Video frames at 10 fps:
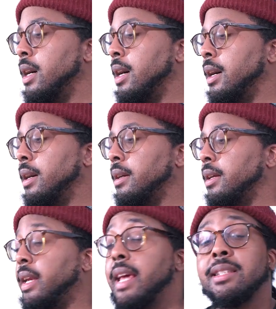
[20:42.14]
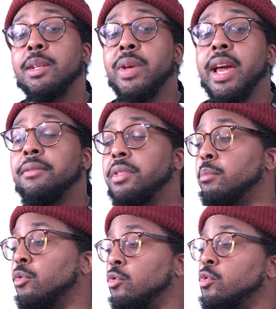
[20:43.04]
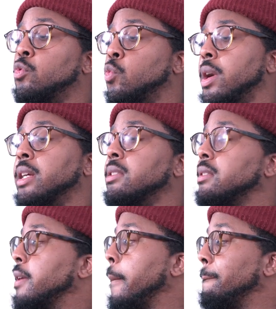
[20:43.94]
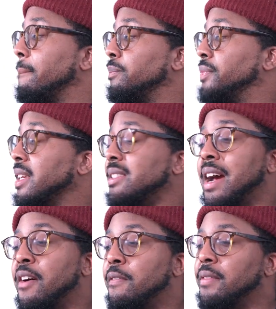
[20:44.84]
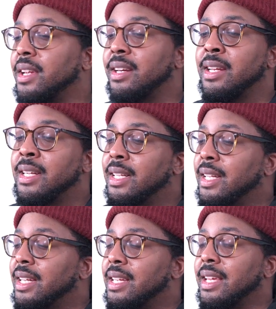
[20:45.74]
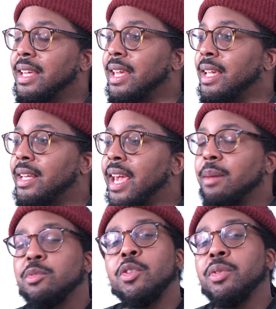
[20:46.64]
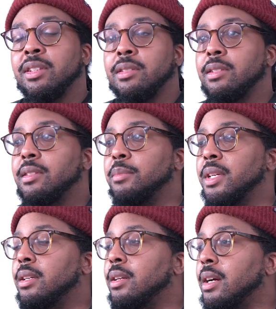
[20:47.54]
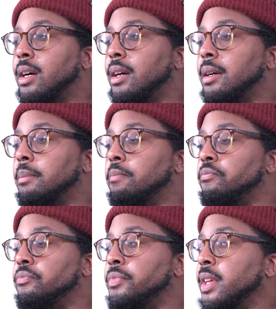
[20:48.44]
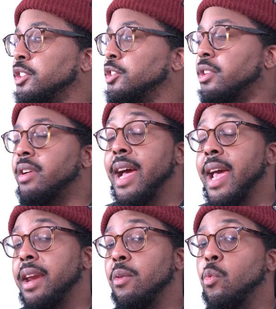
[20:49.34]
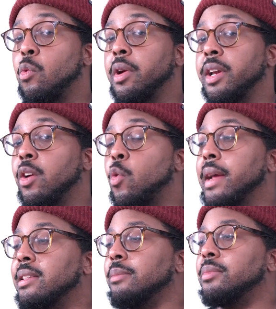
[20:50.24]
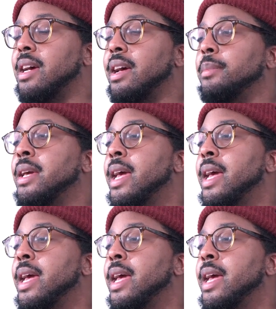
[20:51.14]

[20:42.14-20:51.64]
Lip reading: And lastly, we have the maroon ones. This outfit, it came so easily to me. This shirt I hadn't worn in quite some time,